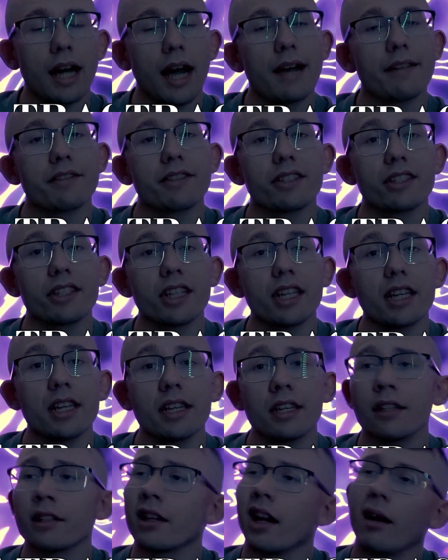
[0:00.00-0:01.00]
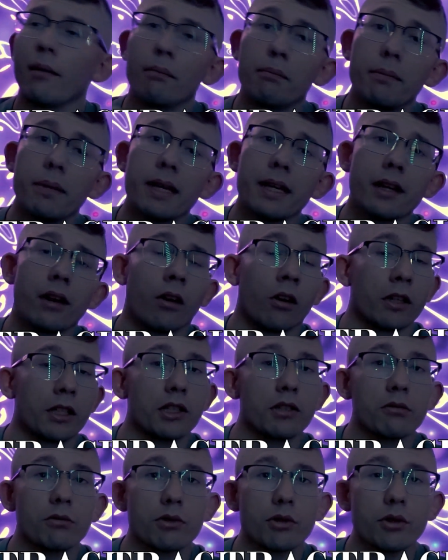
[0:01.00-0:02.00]
I've seen a bit on
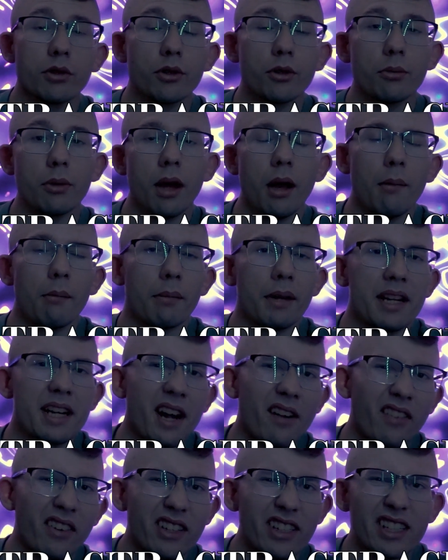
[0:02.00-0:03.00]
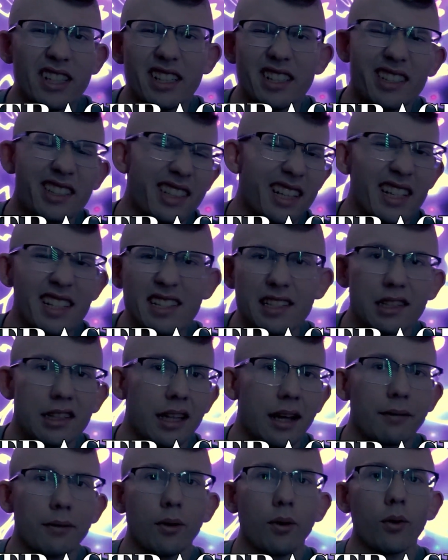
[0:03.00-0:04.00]
YouTube, but never to this
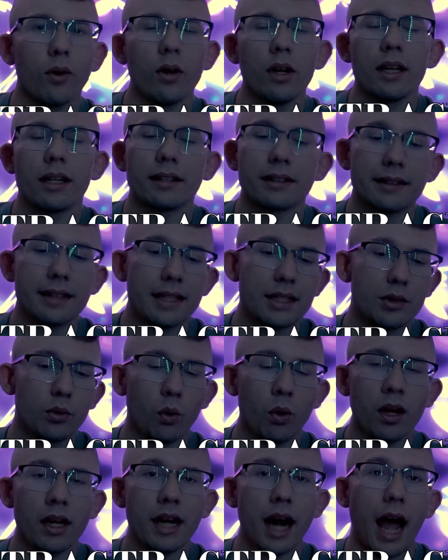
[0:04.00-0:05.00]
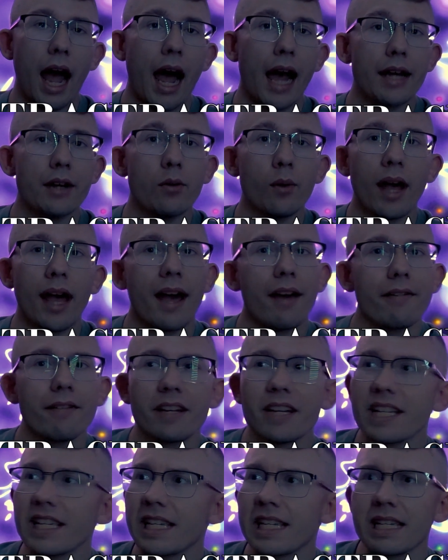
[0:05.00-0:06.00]
level. This one, I don't have
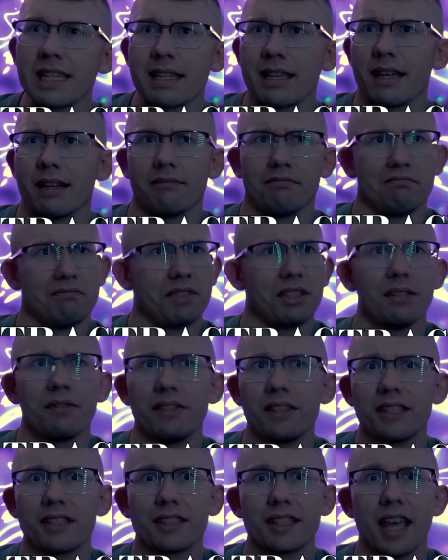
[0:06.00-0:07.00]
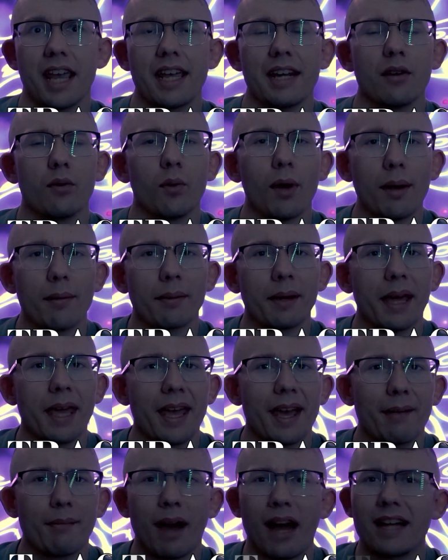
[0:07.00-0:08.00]
any sophisticated
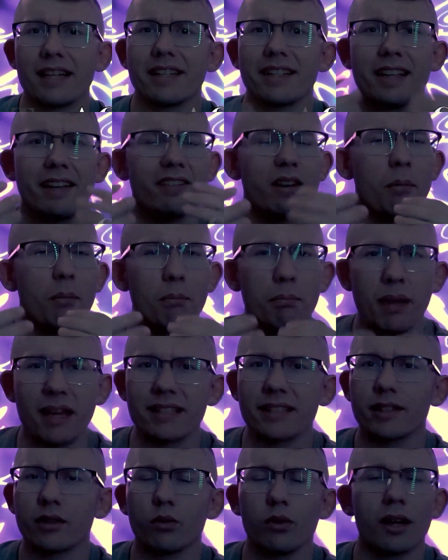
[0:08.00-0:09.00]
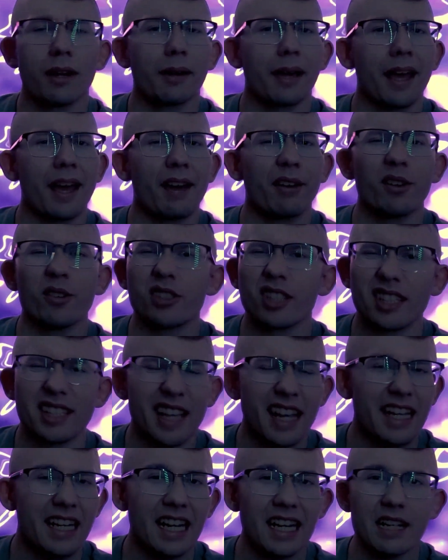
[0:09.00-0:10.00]
webcam. I just have a basic webcam, goes to
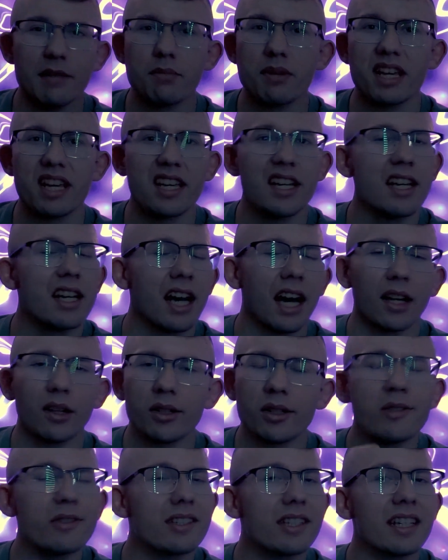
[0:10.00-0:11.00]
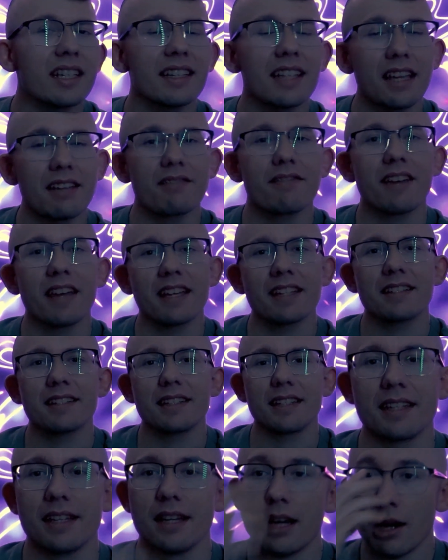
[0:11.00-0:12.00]
1080p. I don't use anything
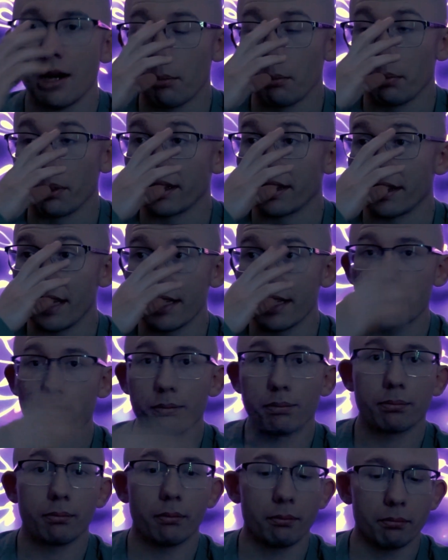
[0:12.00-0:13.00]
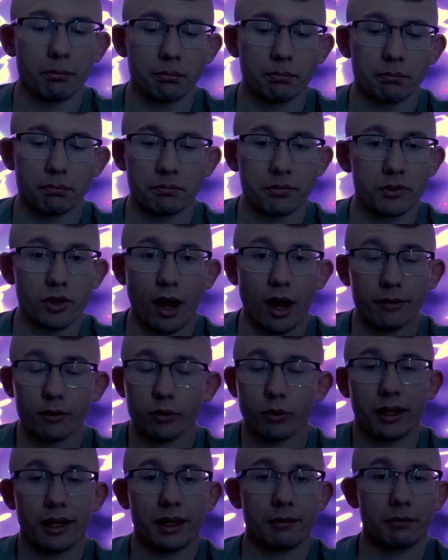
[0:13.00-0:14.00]
fancy. But this software